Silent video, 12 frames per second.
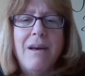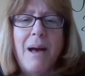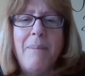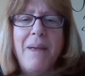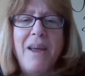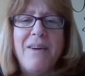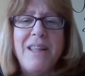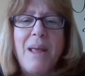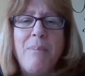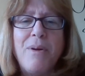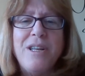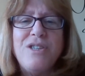I'm hearing
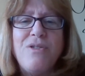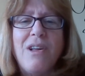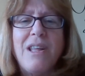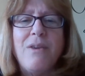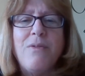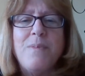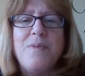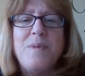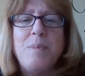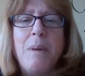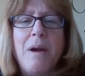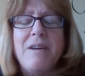that pretty strongly from
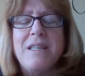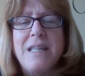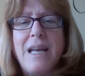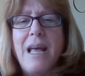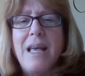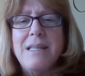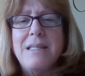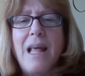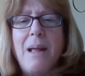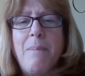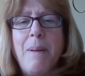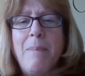Spirit today, is
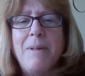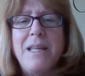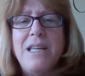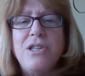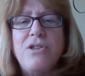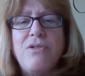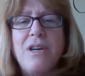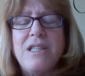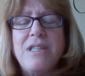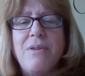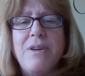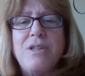that people need to
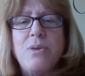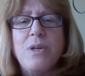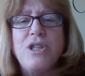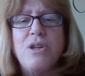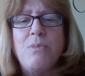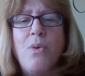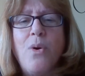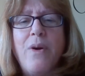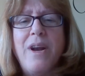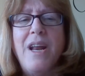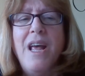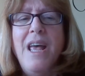trust their intuition more
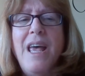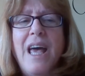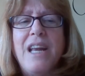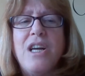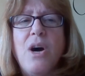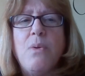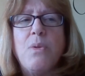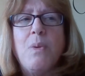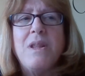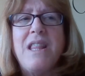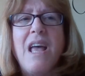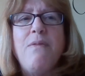and go with
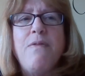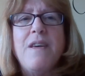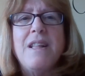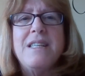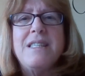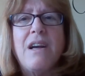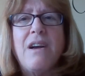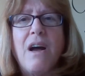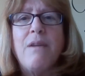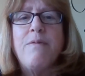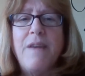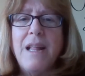what they feel is their
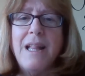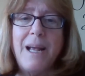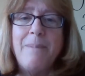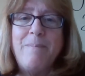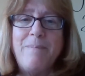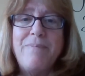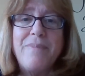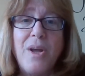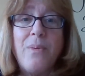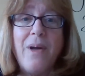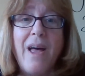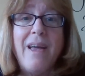gut feeling.
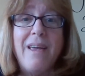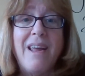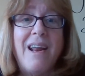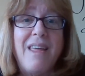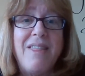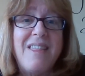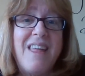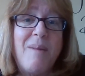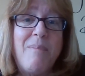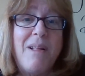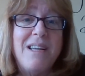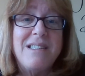Okay, and I think that
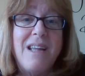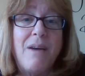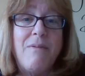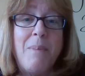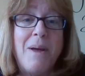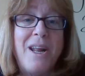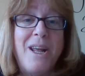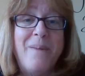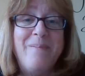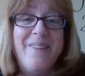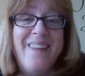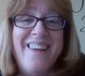applies to everybody.
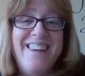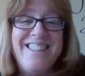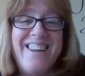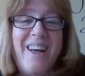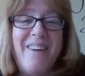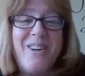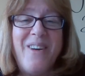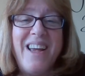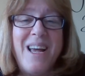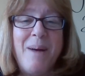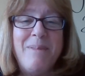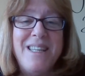So have a
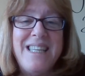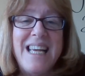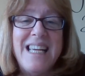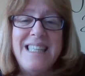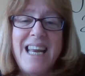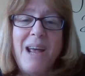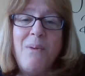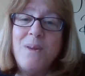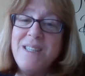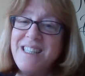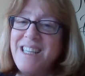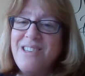great couple of days, and I
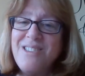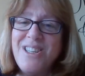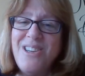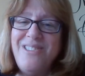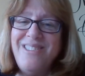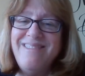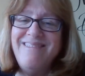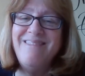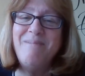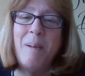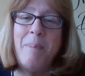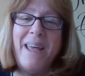will see you soon.
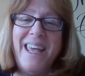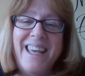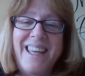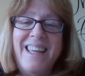Bye-bye.